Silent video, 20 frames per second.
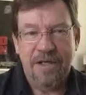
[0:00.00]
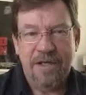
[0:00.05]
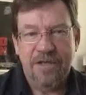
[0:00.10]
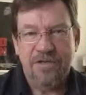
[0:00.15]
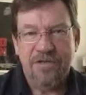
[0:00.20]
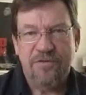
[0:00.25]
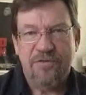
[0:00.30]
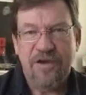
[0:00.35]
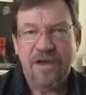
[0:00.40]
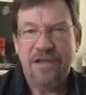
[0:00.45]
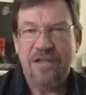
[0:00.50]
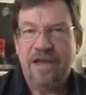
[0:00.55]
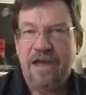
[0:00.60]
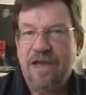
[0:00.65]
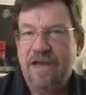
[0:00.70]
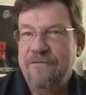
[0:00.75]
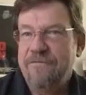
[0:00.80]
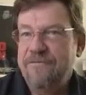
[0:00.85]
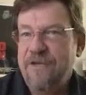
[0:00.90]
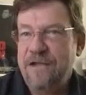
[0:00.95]
so finally, you
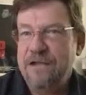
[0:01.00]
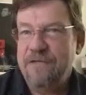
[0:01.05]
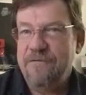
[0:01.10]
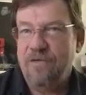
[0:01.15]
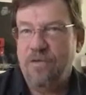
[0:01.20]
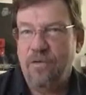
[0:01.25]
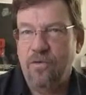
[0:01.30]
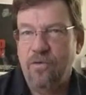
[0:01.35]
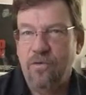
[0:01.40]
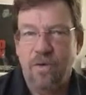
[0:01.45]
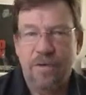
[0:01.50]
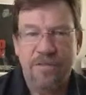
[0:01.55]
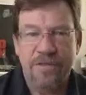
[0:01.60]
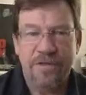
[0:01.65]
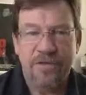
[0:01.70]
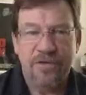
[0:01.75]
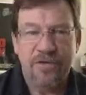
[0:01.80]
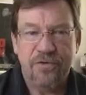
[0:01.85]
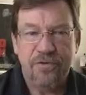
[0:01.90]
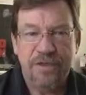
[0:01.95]
have an old
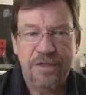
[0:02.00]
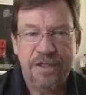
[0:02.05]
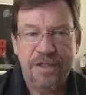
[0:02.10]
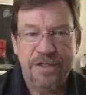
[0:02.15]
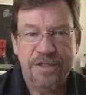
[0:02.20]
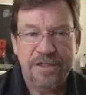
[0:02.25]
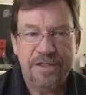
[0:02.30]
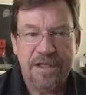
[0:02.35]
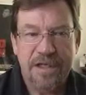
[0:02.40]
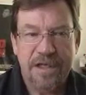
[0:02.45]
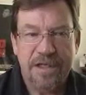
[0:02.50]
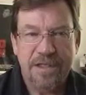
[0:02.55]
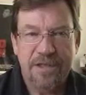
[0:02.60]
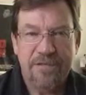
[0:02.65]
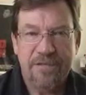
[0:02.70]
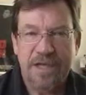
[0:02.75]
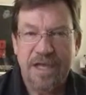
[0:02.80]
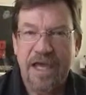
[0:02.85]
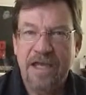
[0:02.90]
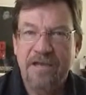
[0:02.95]
woman who is
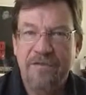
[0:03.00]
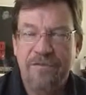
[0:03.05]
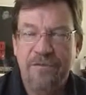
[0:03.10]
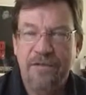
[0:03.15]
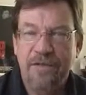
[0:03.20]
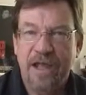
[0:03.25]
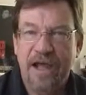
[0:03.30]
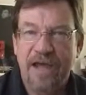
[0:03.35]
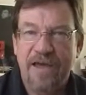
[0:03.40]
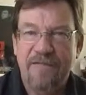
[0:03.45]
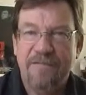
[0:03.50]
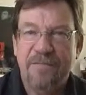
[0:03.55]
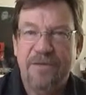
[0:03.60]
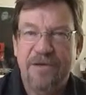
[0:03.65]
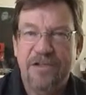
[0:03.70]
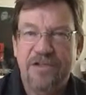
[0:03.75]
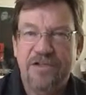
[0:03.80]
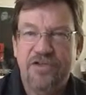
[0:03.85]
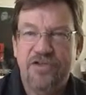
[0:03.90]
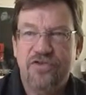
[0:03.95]
near the end of her life,
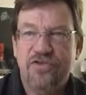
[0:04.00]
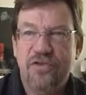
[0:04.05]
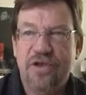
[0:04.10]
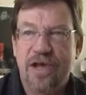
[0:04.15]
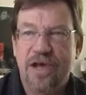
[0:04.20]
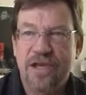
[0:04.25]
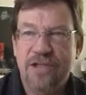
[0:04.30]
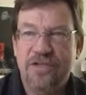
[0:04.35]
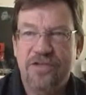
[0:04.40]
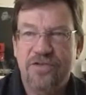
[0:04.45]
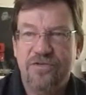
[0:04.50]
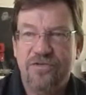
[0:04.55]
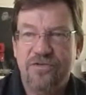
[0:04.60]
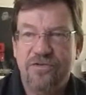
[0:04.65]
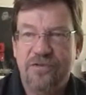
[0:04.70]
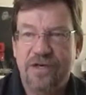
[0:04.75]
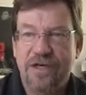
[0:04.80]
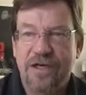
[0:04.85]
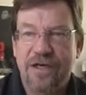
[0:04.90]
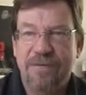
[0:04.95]
but is trying
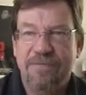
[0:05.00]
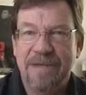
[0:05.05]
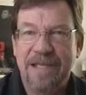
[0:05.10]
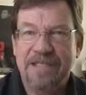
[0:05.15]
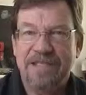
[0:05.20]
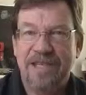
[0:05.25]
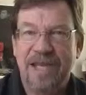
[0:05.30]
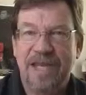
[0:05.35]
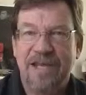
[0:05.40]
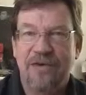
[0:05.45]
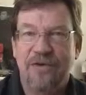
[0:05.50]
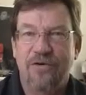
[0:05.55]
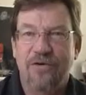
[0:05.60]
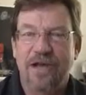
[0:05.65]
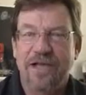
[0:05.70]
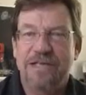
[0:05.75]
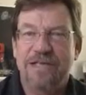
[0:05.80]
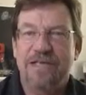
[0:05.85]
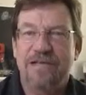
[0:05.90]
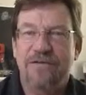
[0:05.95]
to maintain
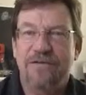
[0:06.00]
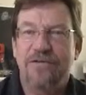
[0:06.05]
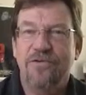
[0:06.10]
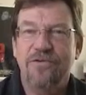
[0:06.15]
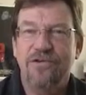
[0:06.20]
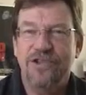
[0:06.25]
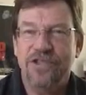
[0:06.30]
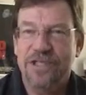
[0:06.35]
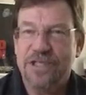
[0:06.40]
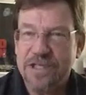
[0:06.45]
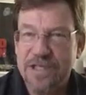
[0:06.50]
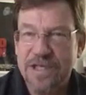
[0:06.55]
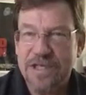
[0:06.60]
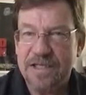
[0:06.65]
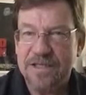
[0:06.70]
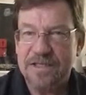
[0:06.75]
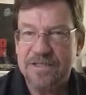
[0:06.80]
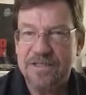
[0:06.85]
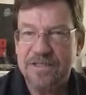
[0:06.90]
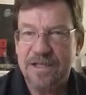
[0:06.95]
her idea of who she
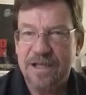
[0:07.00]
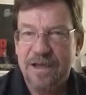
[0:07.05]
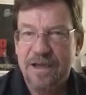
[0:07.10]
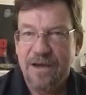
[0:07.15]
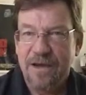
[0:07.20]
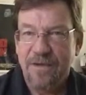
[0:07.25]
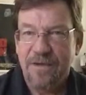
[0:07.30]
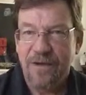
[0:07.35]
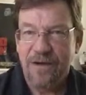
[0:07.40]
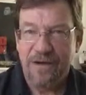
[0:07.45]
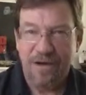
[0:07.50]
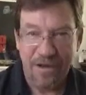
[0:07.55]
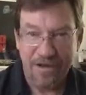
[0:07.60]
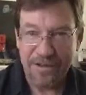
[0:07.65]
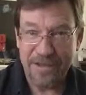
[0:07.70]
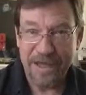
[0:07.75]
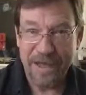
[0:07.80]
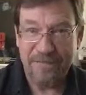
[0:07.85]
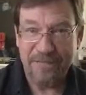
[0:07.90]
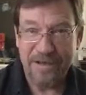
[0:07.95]
is when
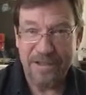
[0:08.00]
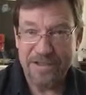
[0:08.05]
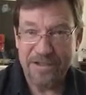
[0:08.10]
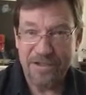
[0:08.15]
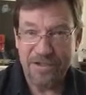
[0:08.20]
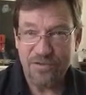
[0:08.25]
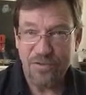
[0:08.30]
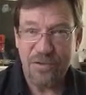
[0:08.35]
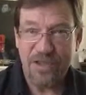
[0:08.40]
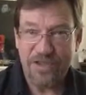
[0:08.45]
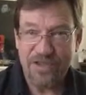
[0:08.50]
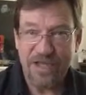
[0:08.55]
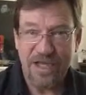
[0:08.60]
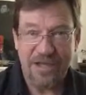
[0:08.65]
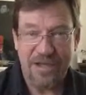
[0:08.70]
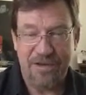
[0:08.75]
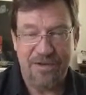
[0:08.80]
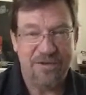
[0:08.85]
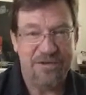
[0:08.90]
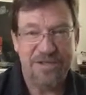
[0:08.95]
all the evidence is really
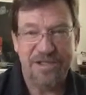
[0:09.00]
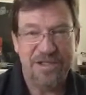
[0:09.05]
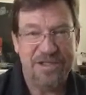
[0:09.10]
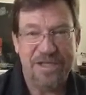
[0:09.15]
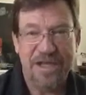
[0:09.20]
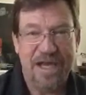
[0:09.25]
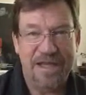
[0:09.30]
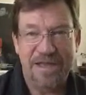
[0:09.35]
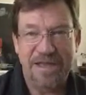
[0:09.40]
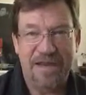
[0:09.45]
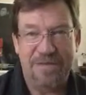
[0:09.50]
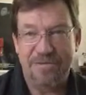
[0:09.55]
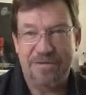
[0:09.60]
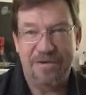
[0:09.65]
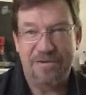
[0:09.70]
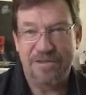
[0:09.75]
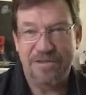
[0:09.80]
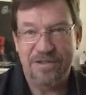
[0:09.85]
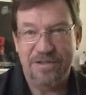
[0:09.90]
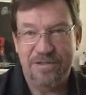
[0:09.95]
telling her she's not that
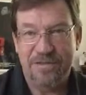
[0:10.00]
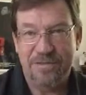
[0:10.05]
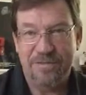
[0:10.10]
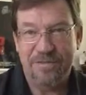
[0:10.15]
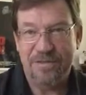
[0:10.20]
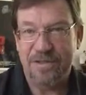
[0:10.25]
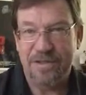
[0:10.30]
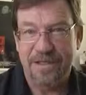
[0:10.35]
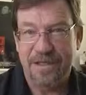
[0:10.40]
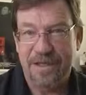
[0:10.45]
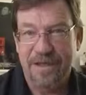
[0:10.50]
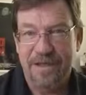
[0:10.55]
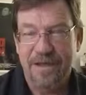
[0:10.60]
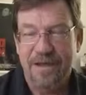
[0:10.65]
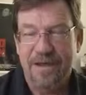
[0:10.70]
person, really.